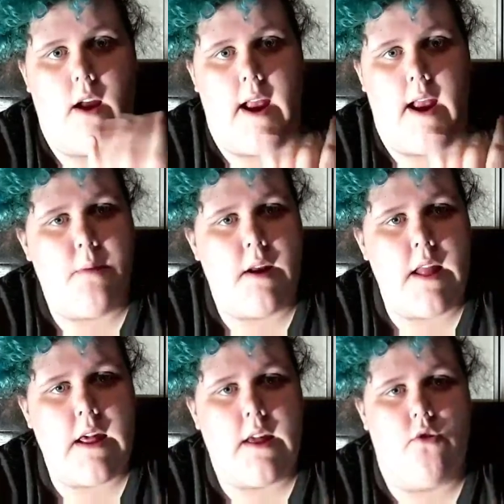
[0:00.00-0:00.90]

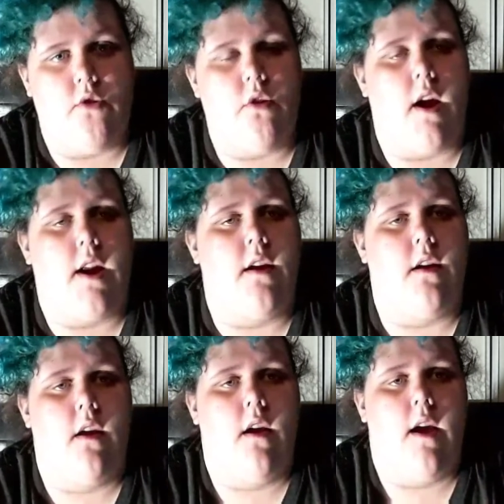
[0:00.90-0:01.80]
anybody because you're not gonna
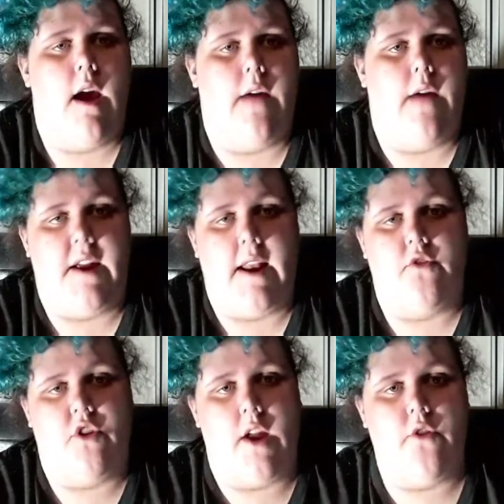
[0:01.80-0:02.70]
have like an
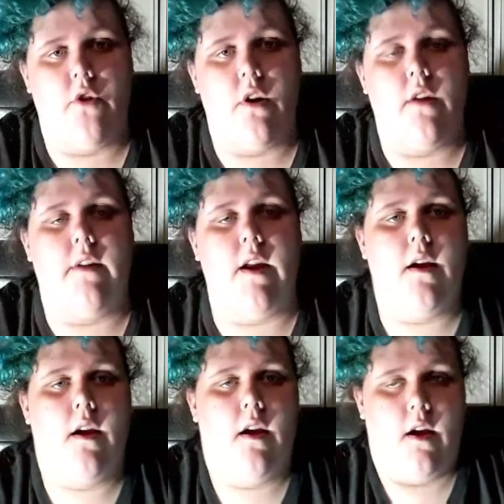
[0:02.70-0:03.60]
education or
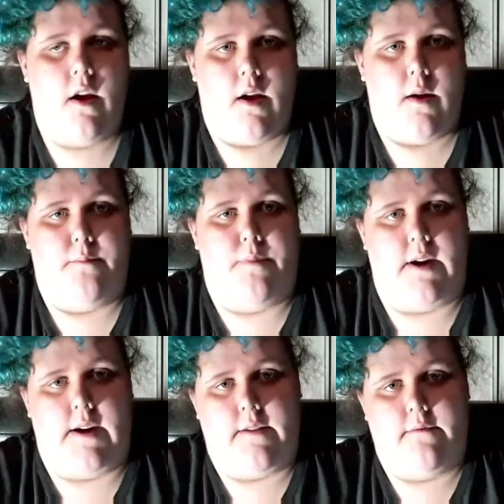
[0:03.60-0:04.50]
anything.
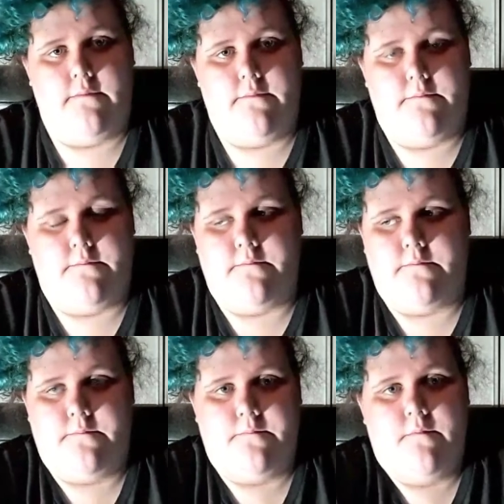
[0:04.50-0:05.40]
But
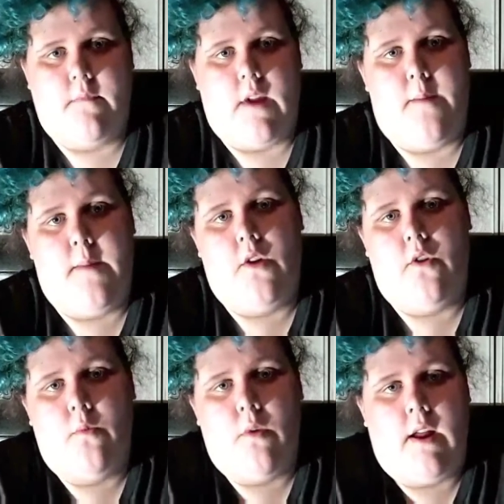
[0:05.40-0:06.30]
I mean,
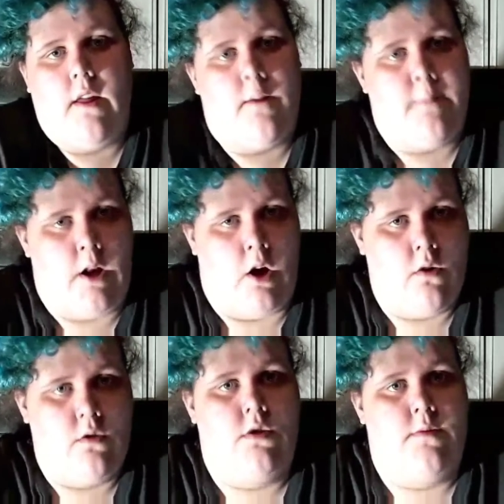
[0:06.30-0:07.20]
you can work at like
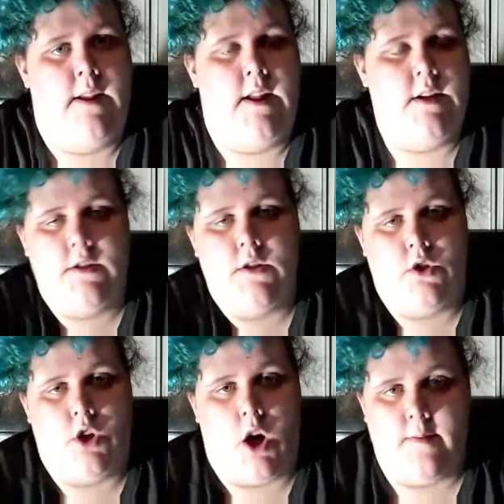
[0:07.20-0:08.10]
McDonald's or something. That's
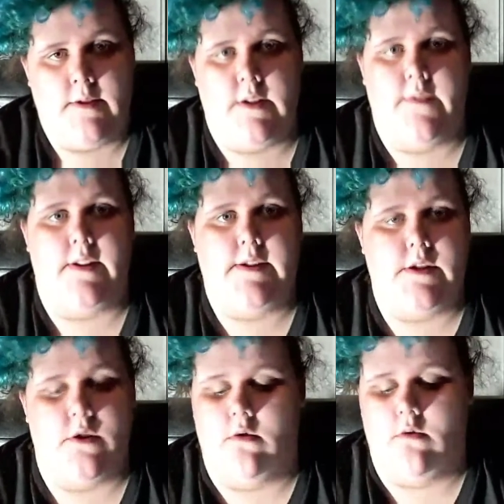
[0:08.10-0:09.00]
still a job and stuff. That's
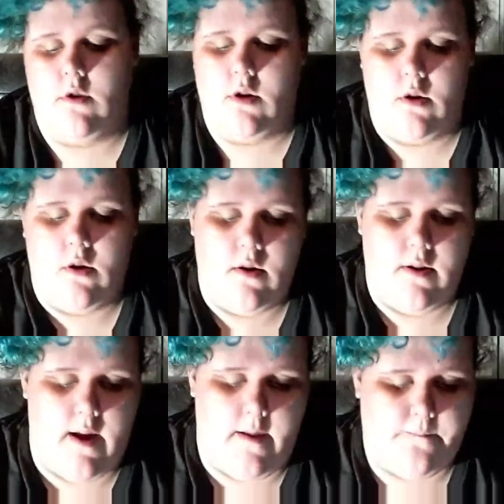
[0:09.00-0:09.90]
still,
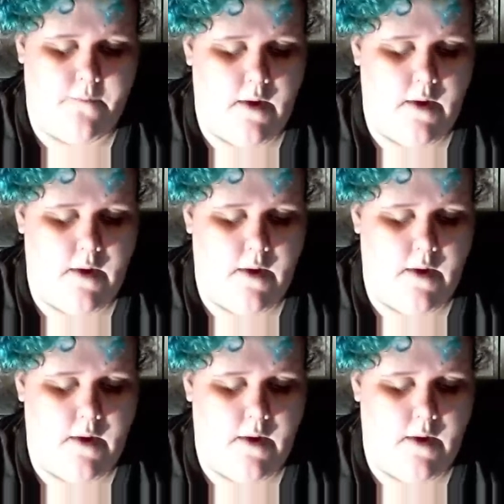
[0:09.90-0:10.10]
yeah.